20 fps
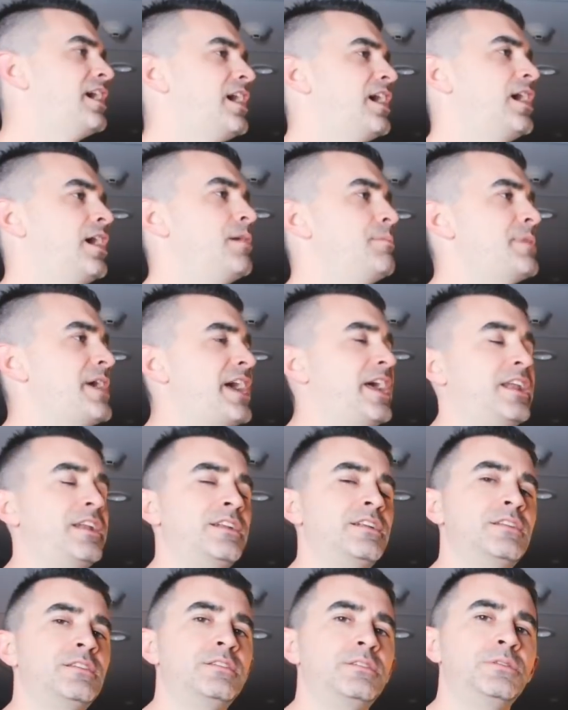
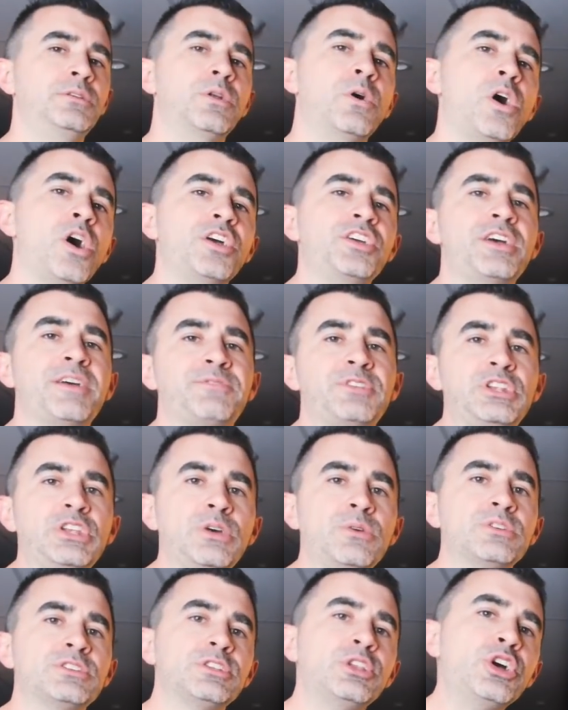And you know, all you have to
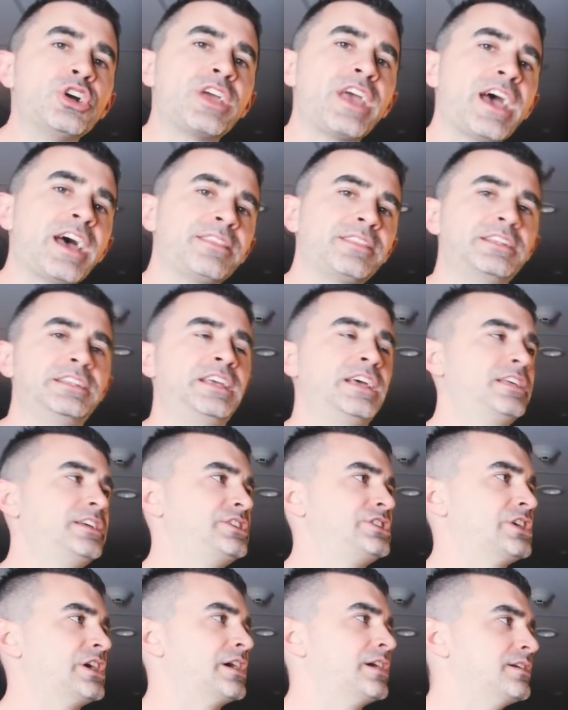do is look at the
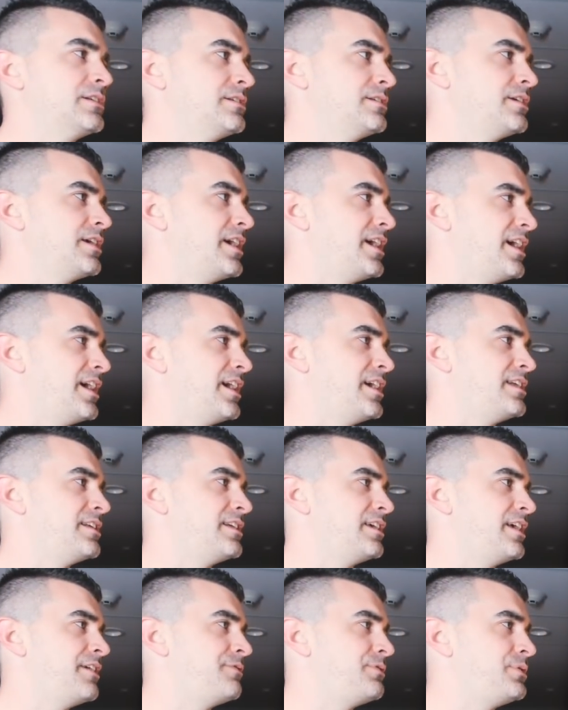daily chart.
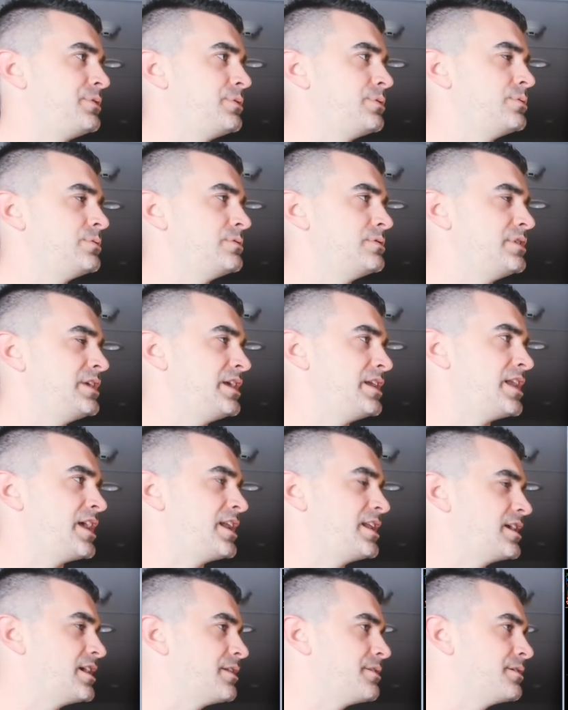And if you need
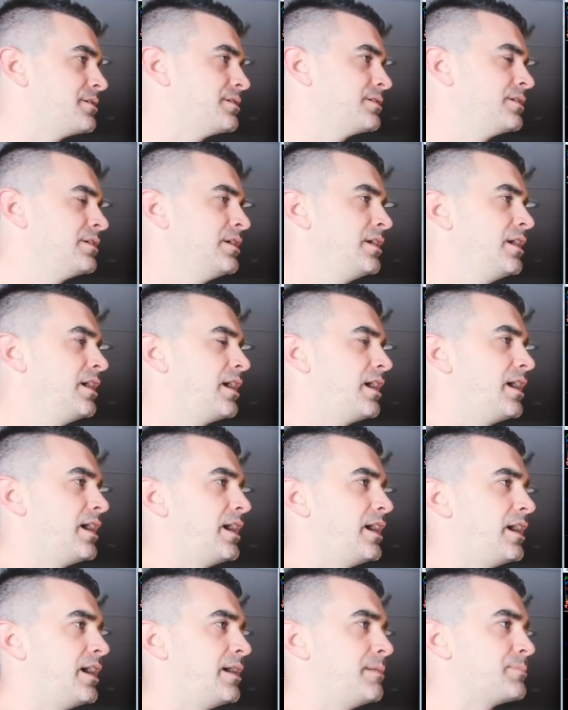any other
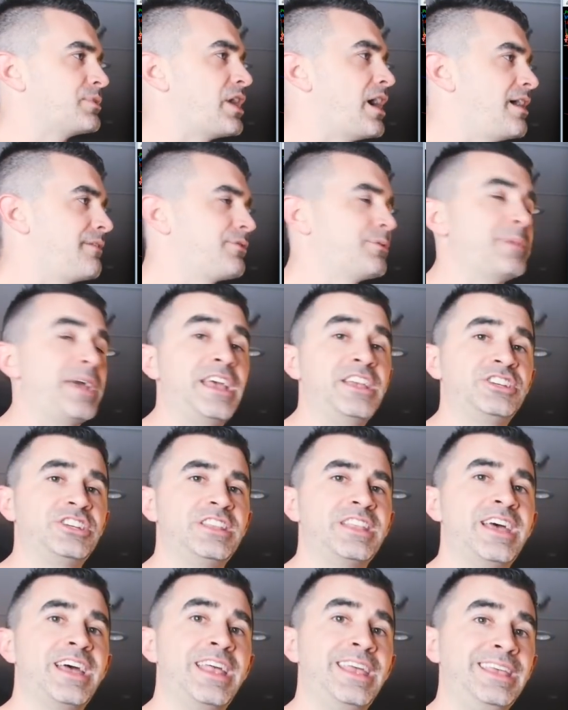
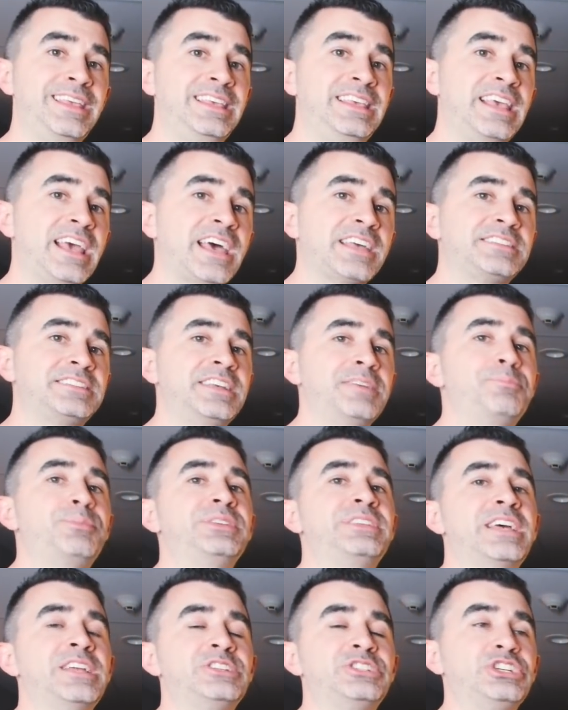confirmation that, yes, it
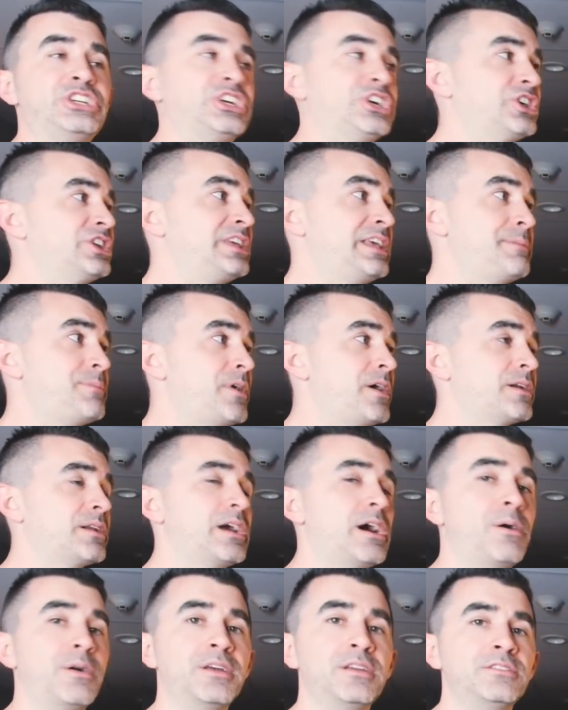potentially could keep on
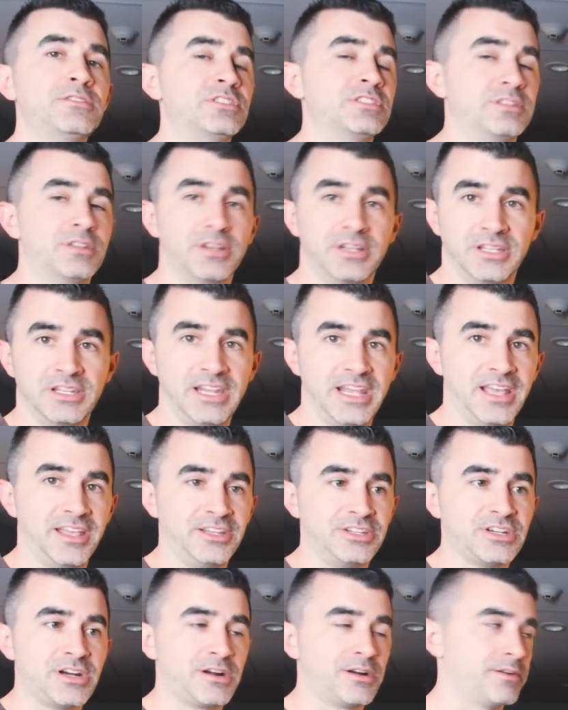going, just look at the
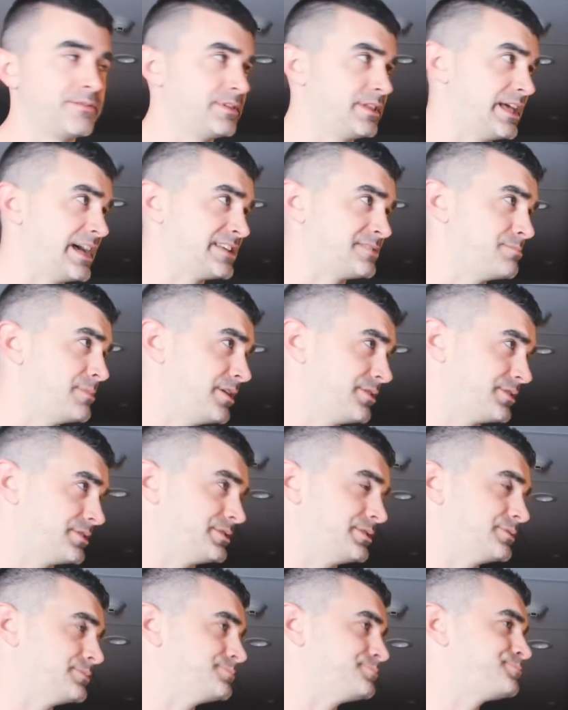daily chart over the last month or
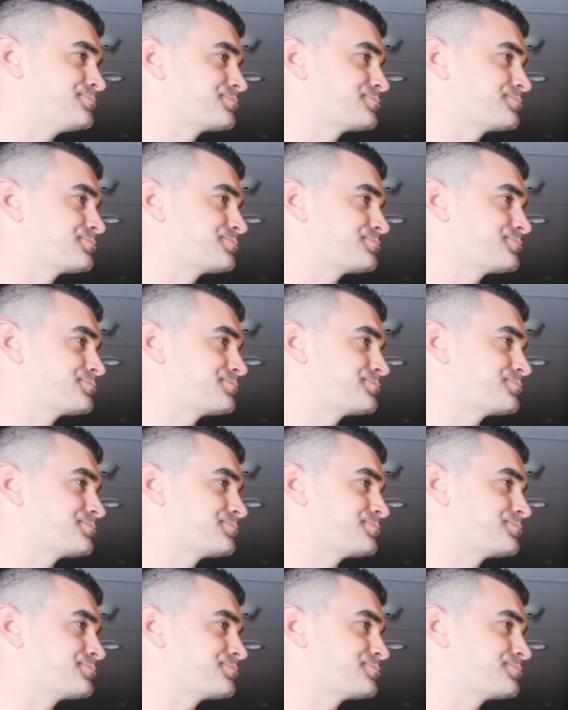two.